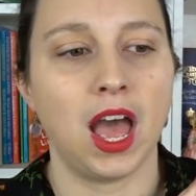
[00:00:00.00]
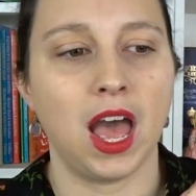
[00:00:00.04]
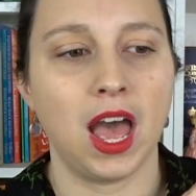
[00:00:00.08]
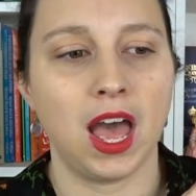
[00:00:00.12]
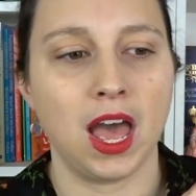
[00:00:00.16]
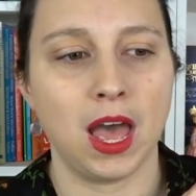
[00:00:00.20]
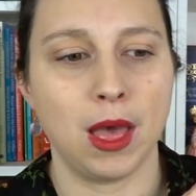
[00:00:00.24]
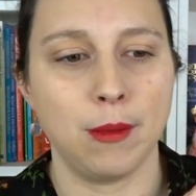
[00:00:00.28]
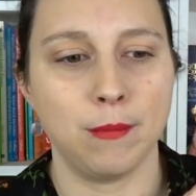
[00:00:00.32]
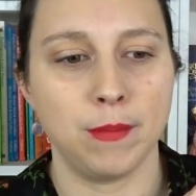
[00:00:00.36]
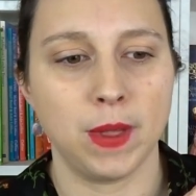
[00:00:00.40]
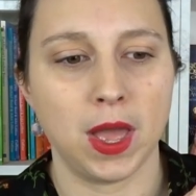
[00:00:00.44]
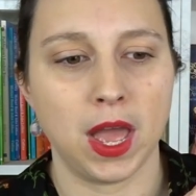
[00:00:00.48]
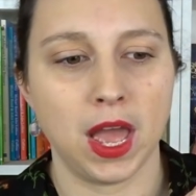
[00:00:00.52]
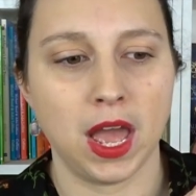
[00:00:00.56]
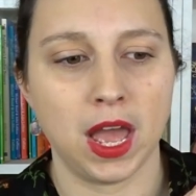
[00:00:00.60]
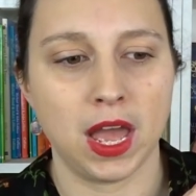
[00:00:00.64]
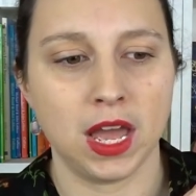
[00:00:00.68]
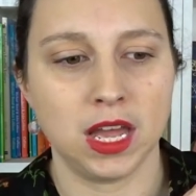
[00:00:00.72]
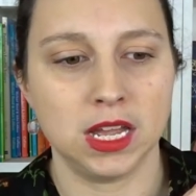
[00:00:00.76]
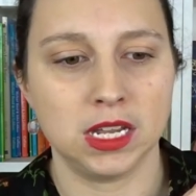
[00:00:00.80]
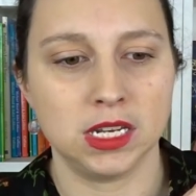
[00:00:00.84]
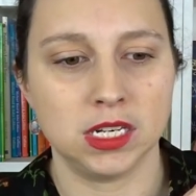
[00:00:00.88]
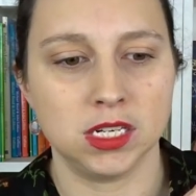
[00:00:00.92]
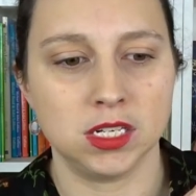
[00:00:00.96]

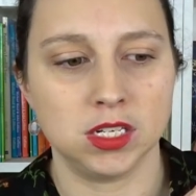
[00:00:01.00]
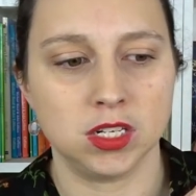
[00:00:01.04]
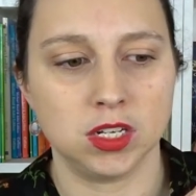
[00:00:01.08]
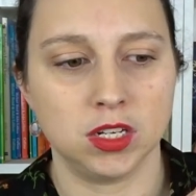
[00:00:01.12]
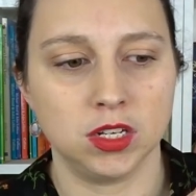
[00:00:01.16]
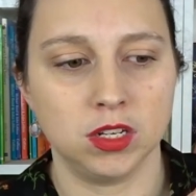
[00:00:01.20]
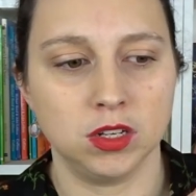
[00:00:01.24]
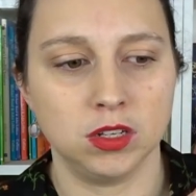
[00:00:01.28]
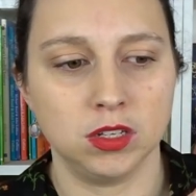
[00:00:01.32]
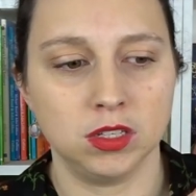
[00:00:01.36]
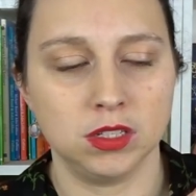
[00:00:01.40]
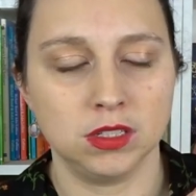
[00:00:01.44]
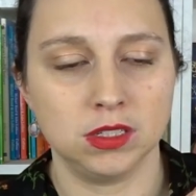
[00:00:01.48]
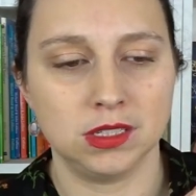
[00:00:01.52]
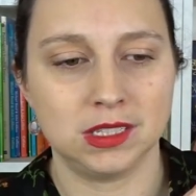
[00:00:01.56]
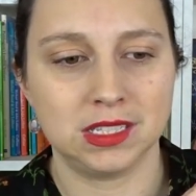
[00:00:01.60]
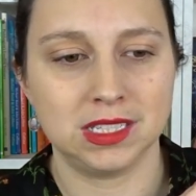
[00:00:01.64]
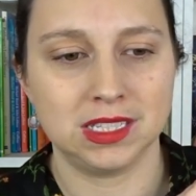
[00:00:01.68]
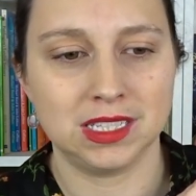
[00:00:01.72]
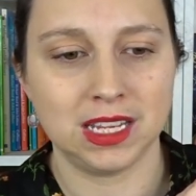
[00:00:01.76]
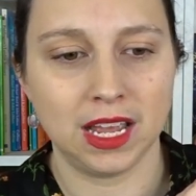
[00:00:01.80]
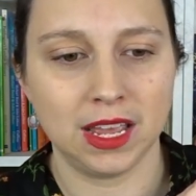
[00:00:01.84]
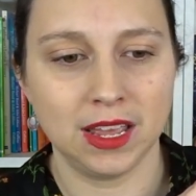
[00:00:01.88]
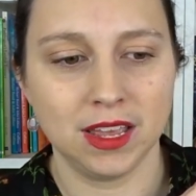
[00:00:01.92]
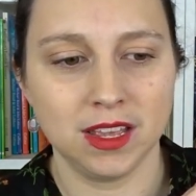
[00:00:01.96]
And
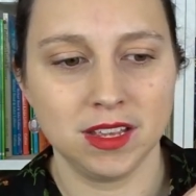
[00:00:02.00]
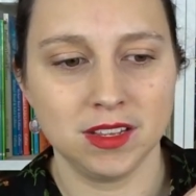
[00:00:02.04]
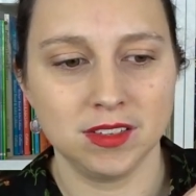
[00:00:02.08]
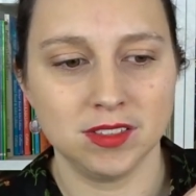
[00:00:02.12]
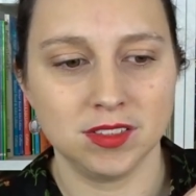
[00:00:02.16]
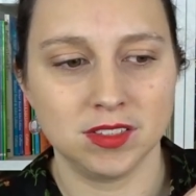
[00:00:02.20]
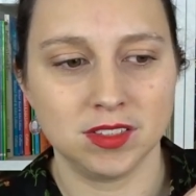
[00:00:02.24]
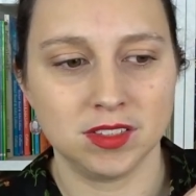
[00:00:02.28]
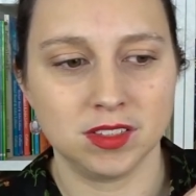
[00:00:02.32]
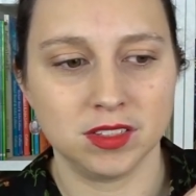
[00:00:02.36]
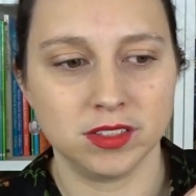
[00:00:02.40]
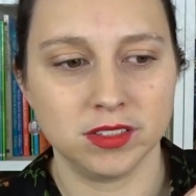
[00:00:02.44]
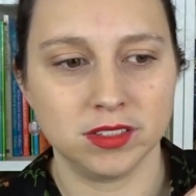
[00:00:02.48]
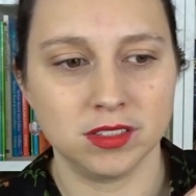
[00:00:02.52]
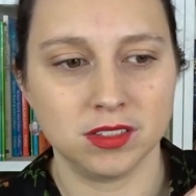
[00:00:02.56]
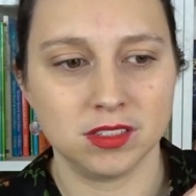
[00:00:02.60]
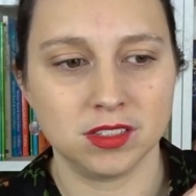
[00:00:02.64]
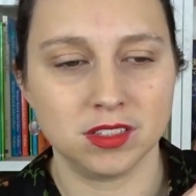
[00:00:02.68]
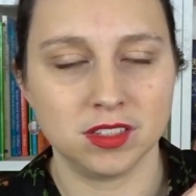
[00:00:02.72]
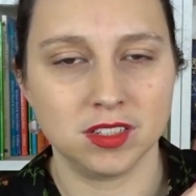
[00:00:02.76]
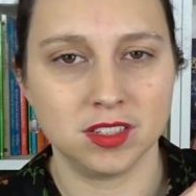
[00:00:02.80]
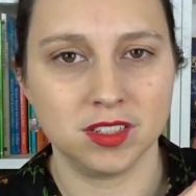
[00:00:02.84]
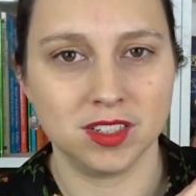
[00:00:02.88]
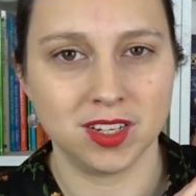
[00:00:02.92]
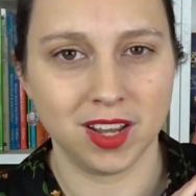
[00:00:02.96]
Sayers
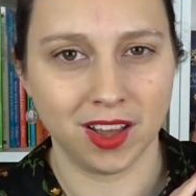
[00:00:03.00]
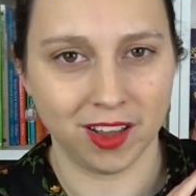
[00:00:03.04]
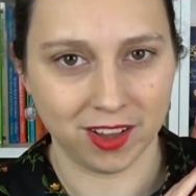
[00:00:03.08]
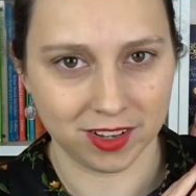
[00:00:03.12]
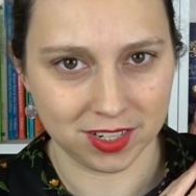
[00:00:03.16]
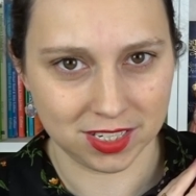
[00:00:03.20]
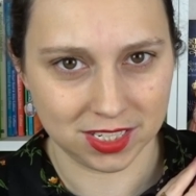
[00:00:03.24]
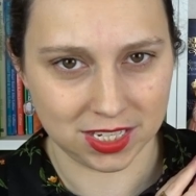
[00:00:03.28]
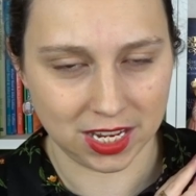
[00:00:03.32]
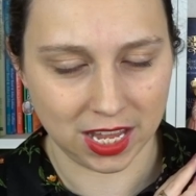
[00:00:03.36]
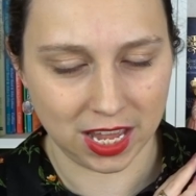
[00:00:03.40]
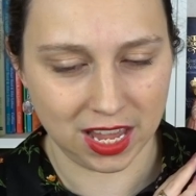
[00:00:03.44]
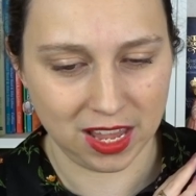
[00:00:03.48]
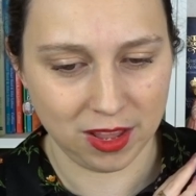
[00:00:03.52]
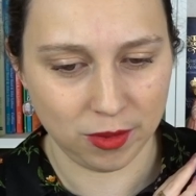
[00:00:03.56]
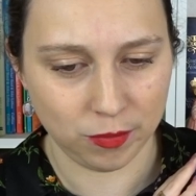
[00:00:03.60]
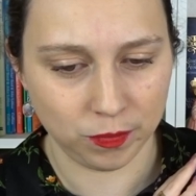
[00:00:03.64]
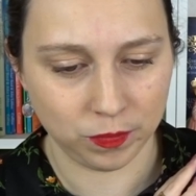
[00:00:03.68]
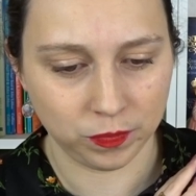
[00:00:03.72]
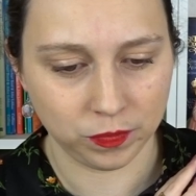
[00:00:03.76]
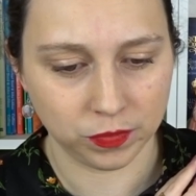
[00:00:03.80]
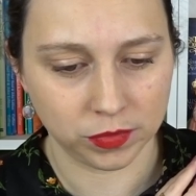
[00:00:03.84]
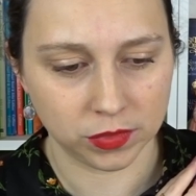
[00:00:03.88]
started it.